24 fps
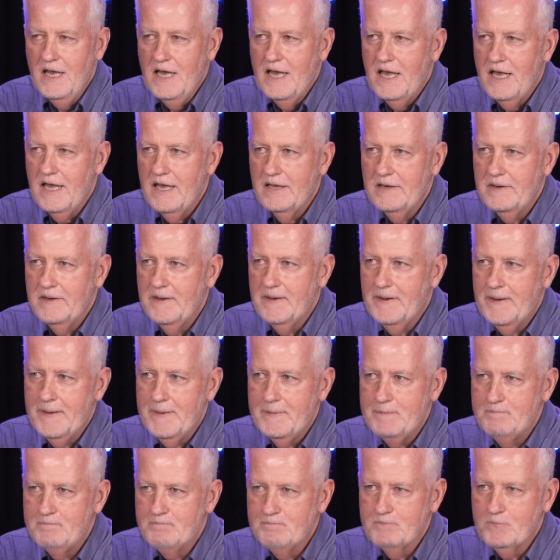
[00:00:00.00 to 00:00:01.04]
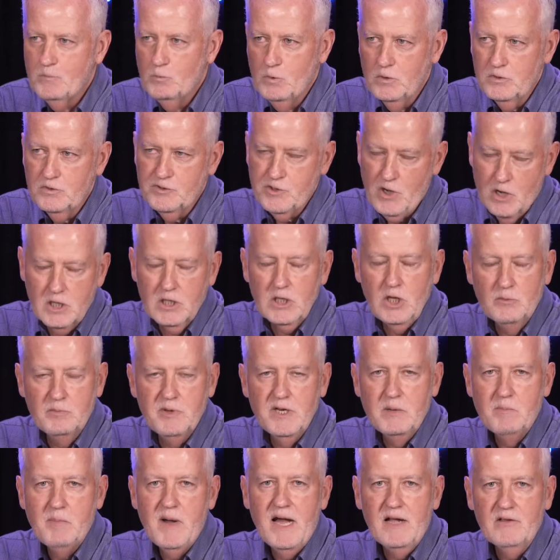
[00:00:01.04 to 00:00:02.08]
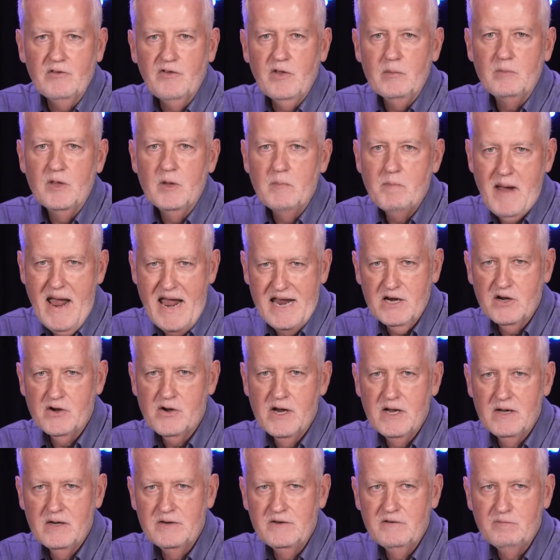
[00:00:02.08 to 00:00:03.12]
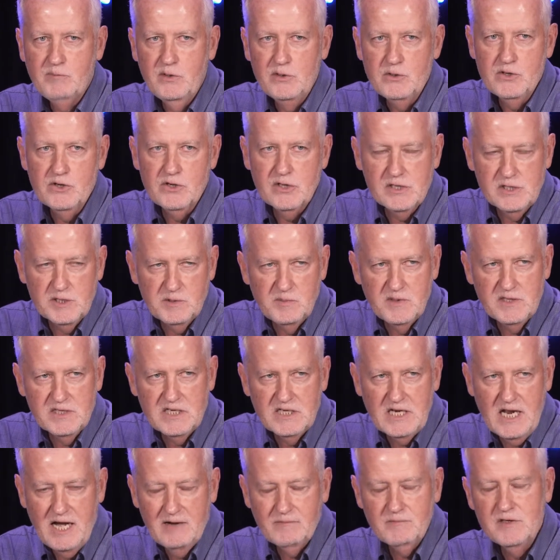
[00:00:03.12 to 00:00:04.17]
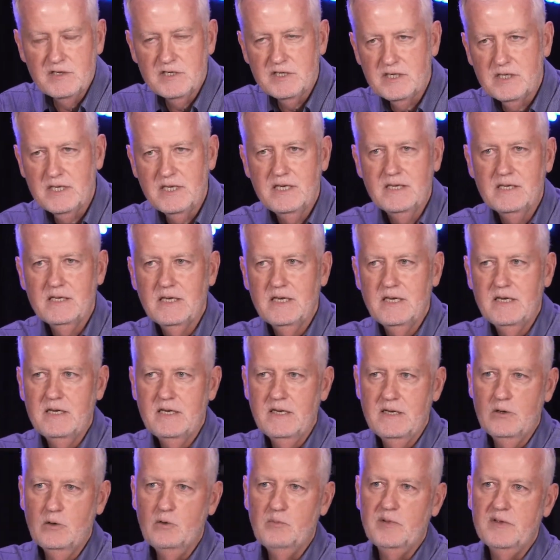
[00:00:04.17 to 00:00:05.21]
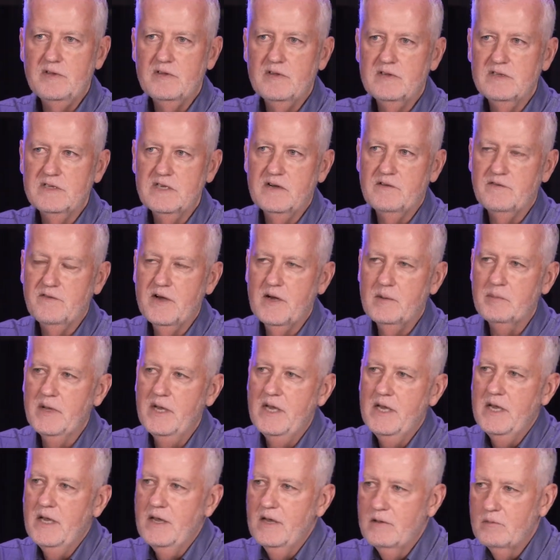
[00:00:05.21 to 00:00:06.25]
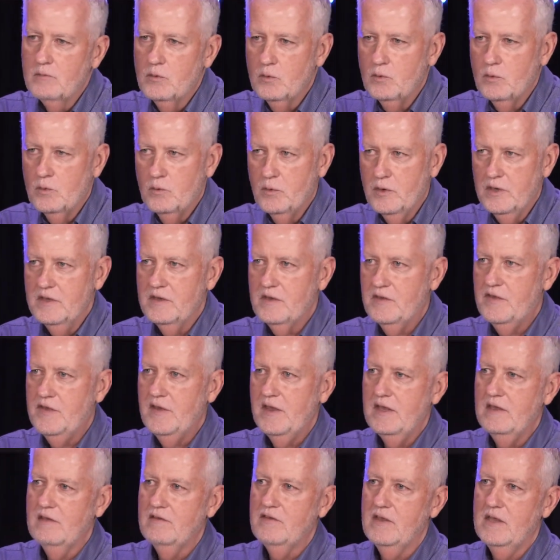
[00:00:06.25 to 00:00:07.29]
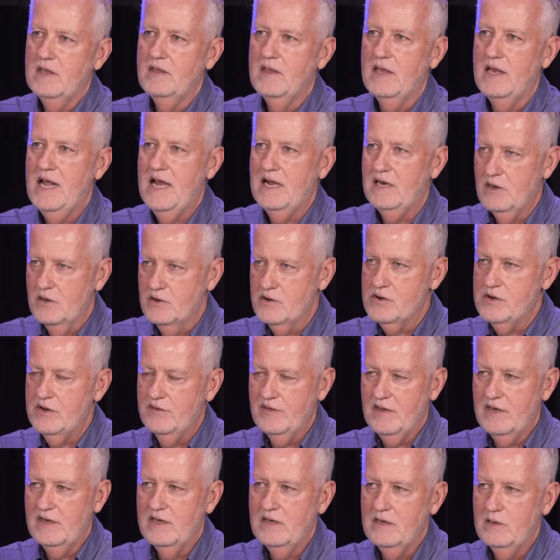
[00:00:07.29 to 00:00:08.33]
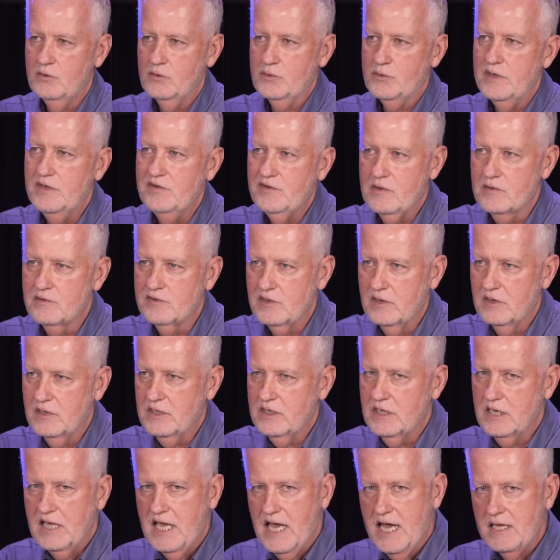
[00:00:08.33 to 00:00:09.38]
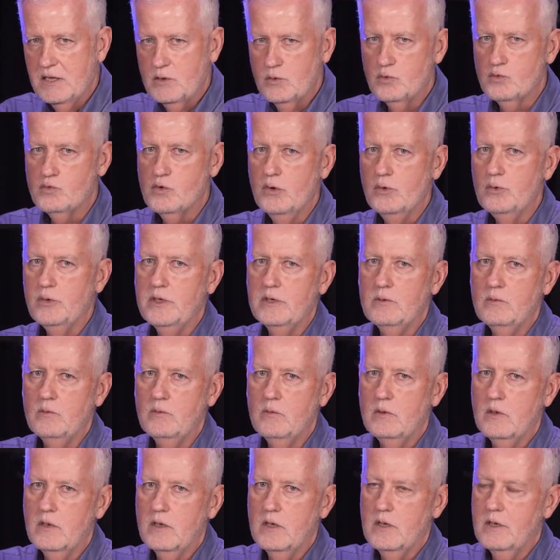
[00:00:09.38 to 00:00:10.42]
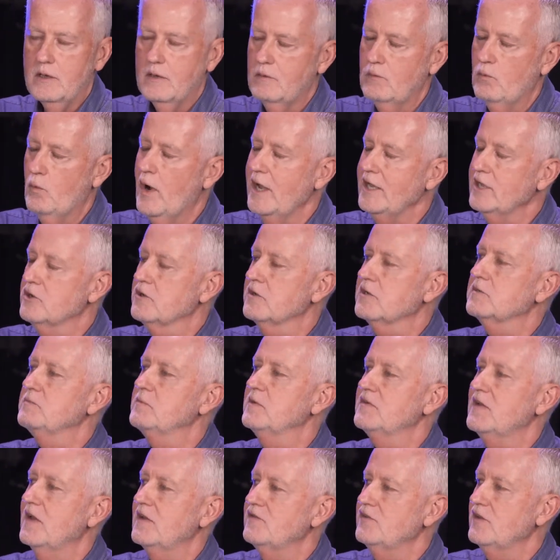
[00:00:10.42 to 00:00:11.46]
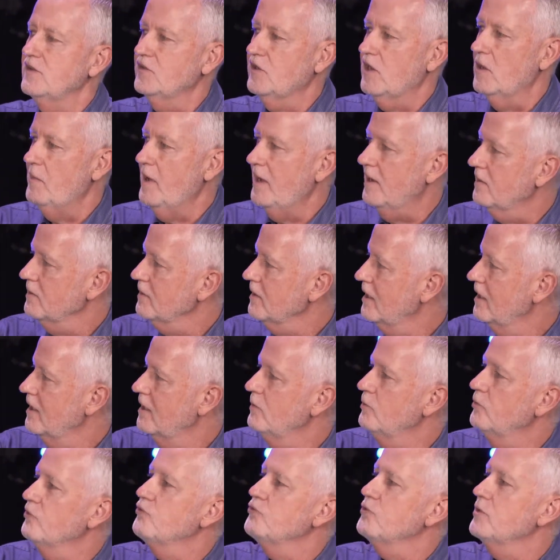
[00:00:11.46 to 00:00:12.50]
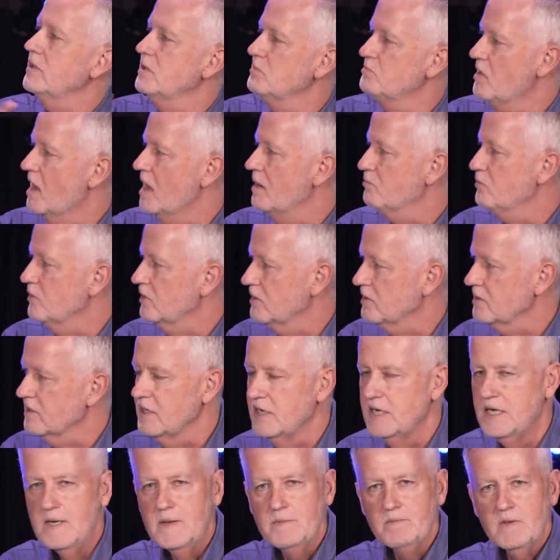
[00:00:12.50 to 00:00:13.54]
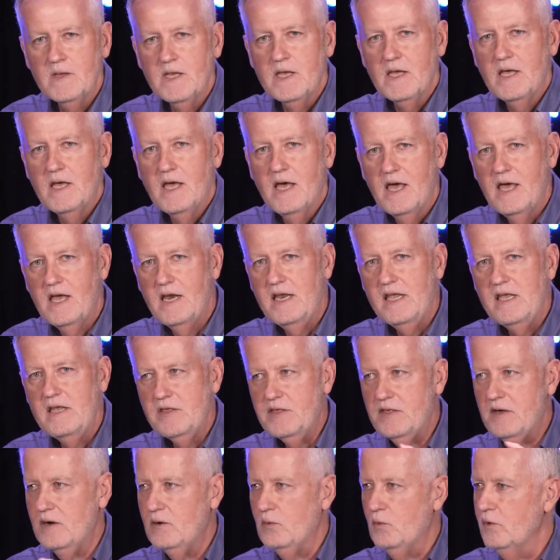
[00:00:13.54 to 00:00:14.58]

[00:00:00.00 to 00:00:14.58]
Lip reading: And we'll talk a little bit about some of the background of Blue Christmas, and obviously it opens itself up. Well, one of the things that I learned as I did a little research on it, the guy that wrote it, White Christmas had just come out, and it was really popular. And he thought,